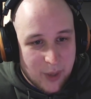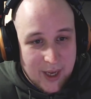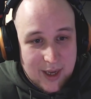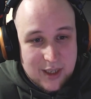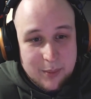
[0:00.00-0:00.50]

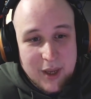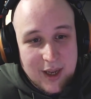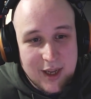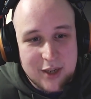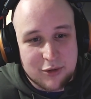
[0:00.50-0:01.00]

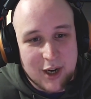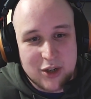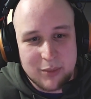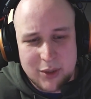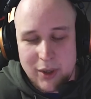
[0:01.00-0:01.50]
Peer-to-peer
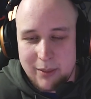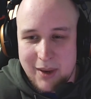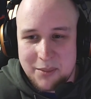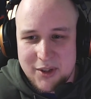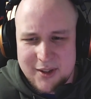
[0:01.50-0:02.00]
interaction between
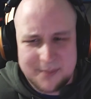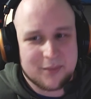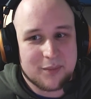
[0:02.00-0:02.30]
members.